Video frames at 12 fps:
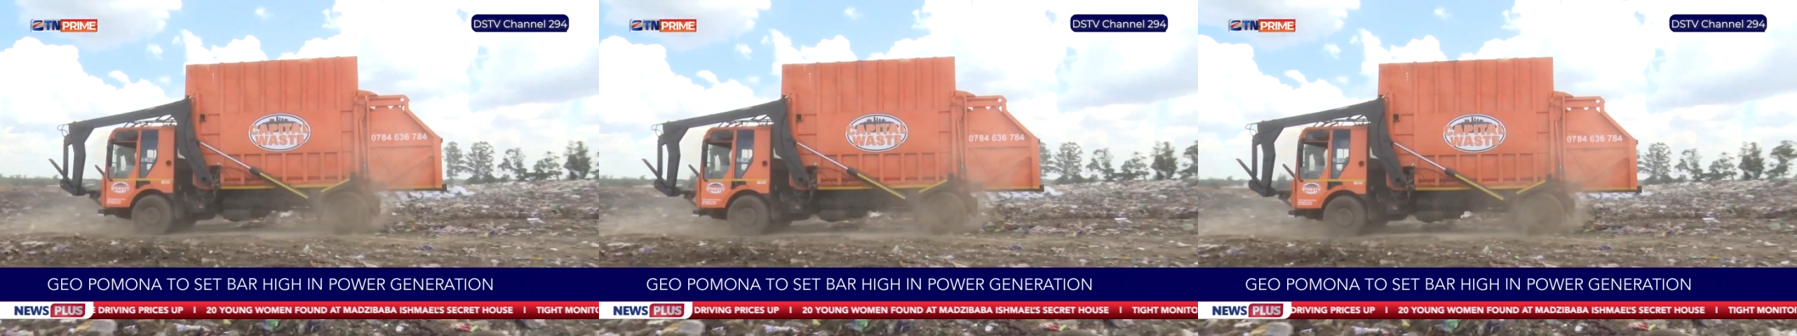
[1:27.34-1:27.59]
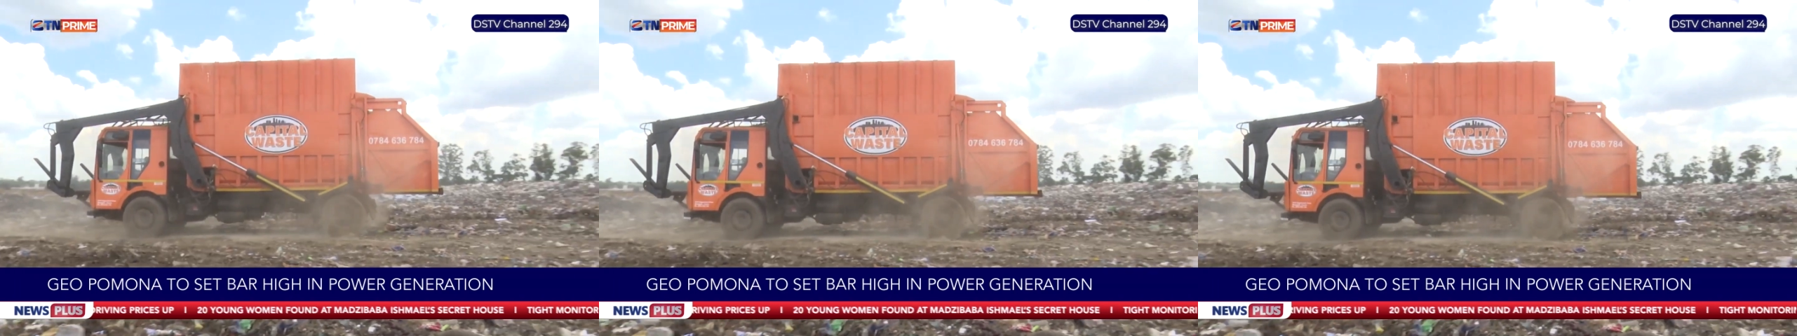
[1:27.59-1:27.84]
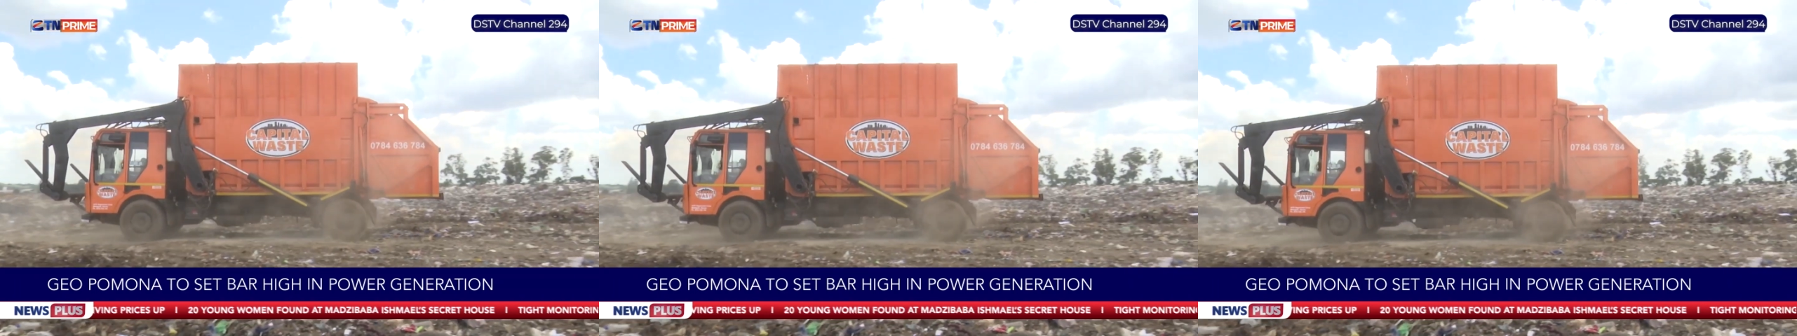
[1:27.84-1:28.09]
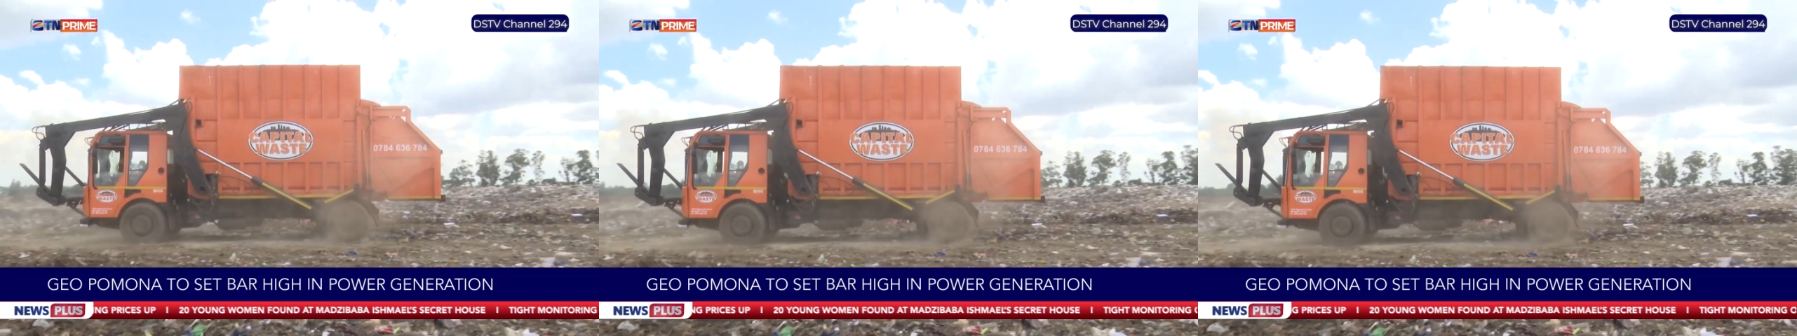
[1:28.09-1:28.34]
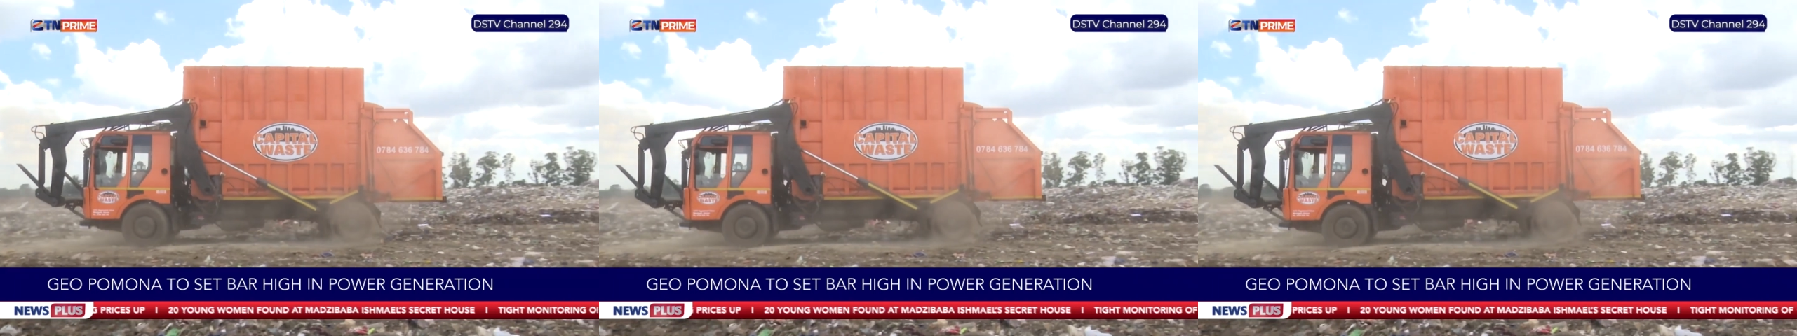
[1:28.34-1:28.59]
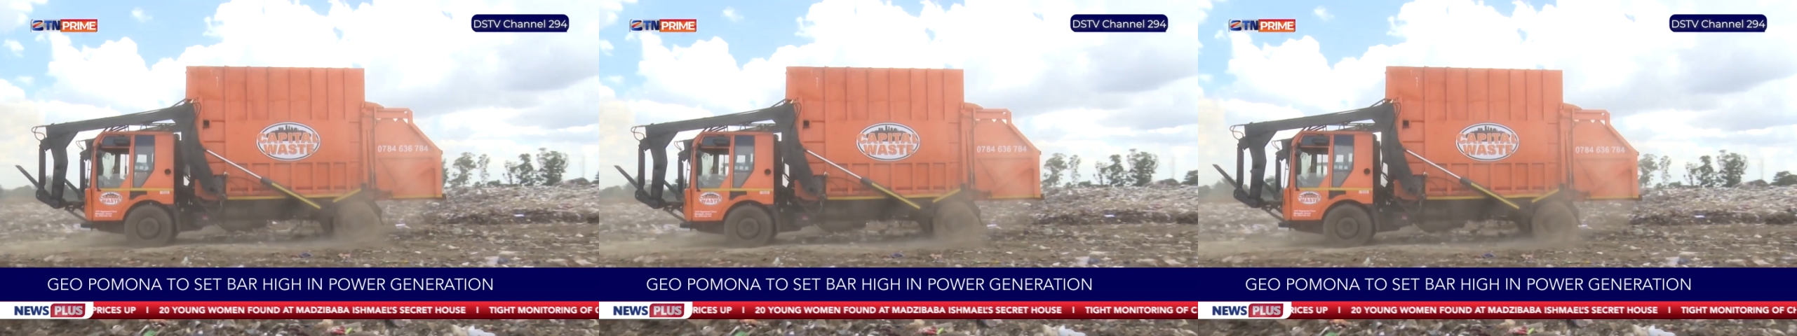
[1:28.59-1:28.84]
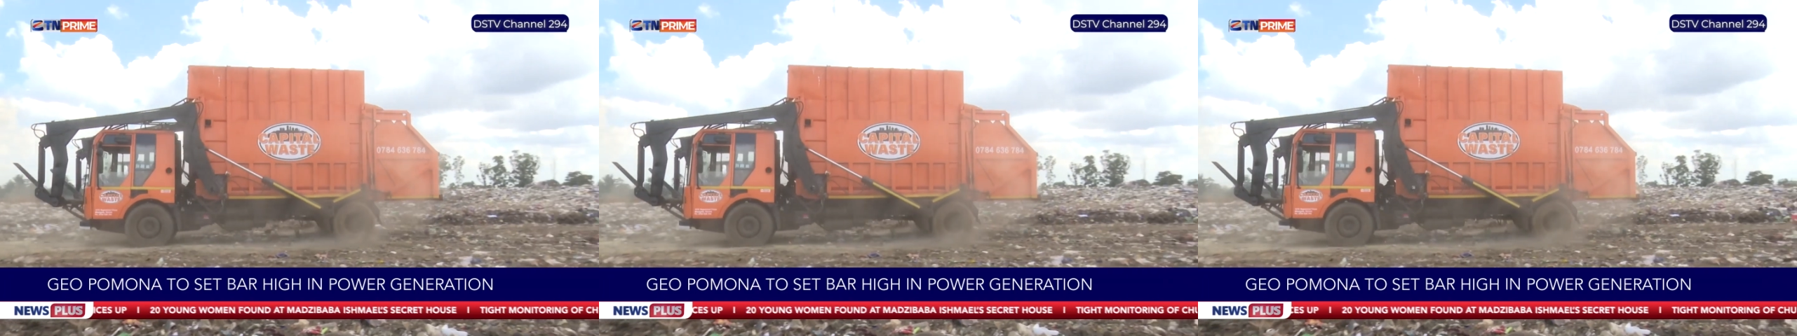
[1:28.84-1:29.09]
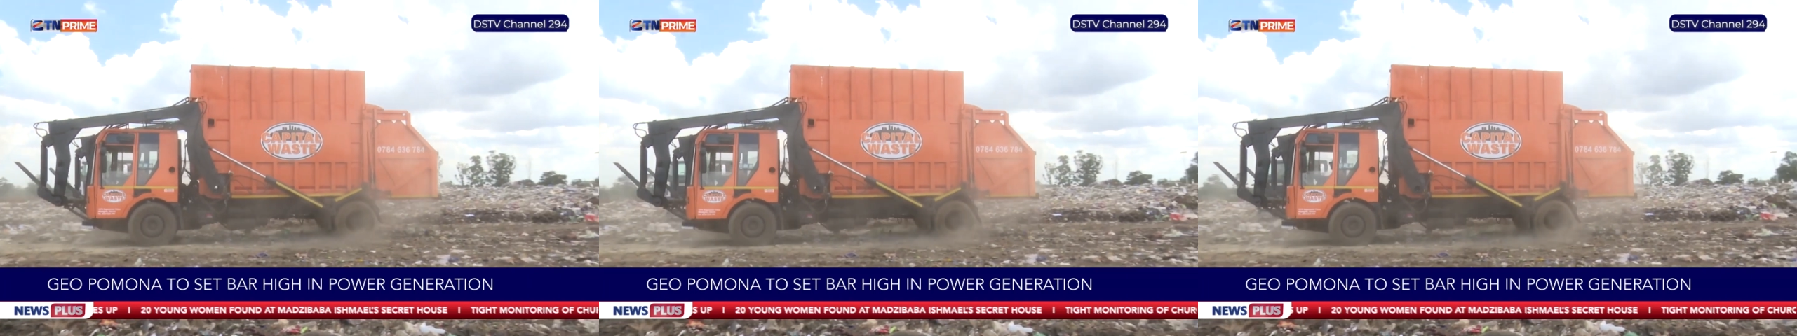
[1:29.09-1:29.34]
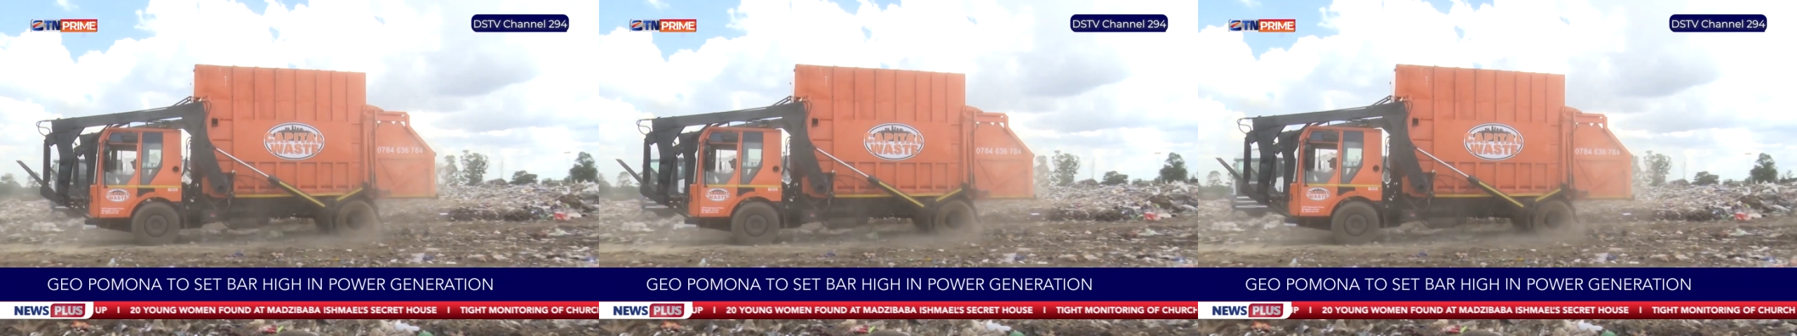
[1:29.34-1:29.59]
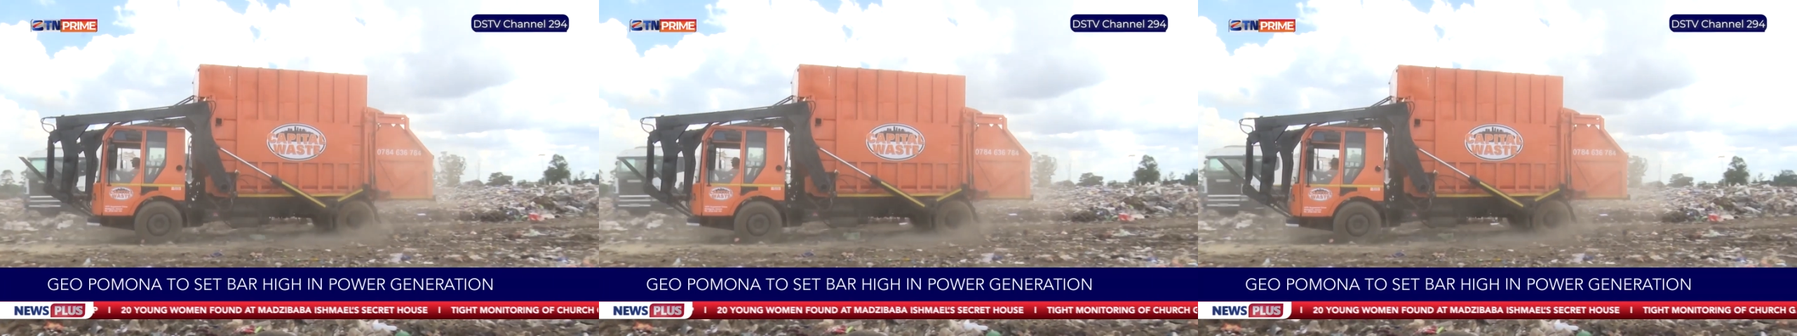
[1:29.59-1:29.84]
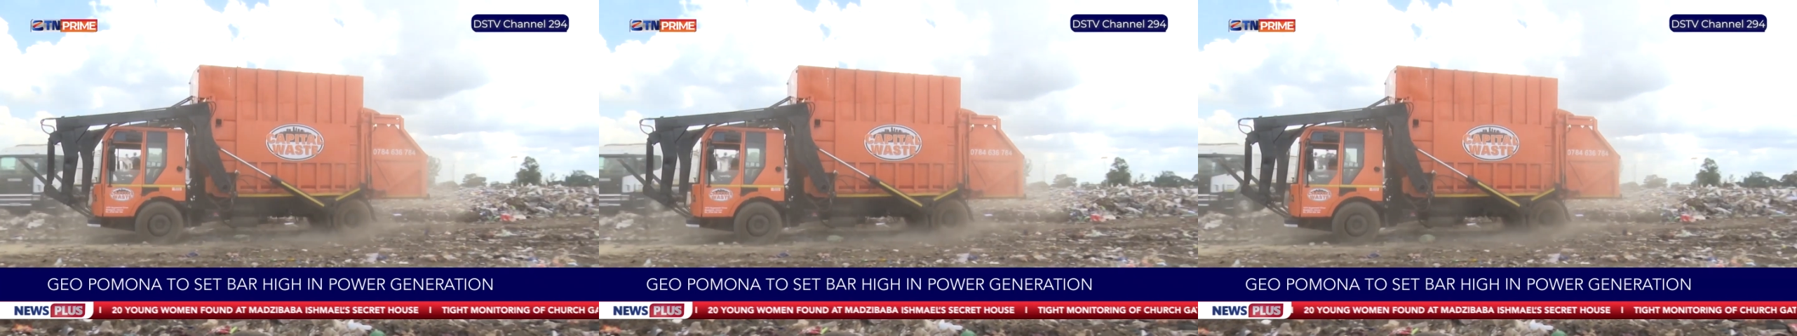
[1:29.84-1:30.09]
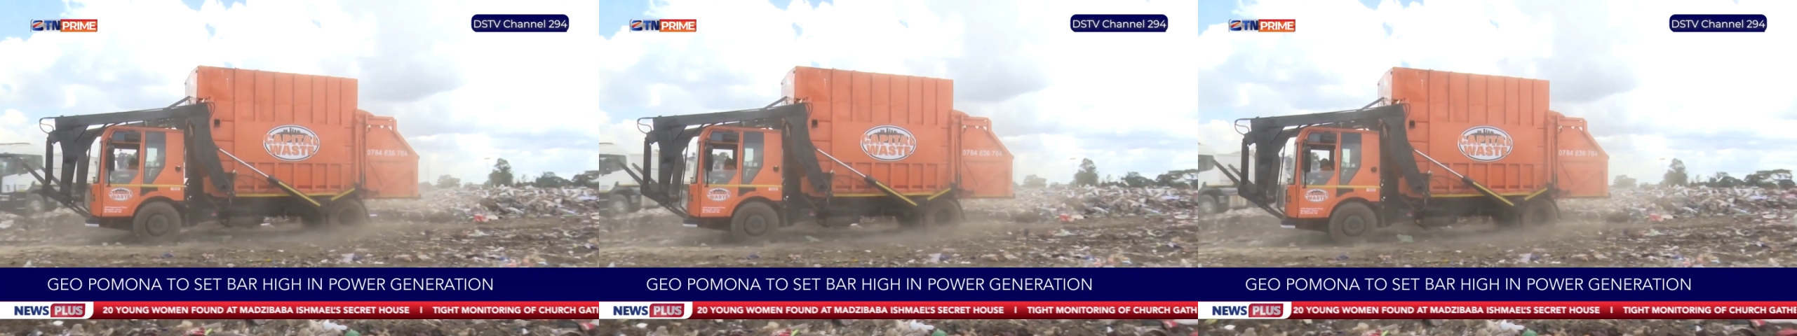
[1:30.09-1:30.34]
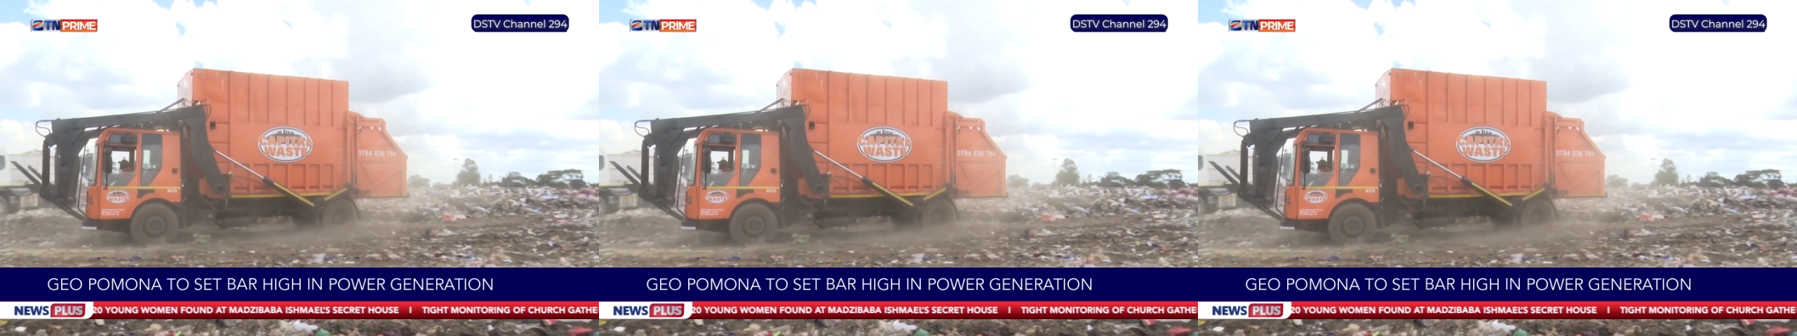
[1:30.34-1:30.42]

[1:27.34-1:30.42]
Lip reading: Nobody's mouth can be seen.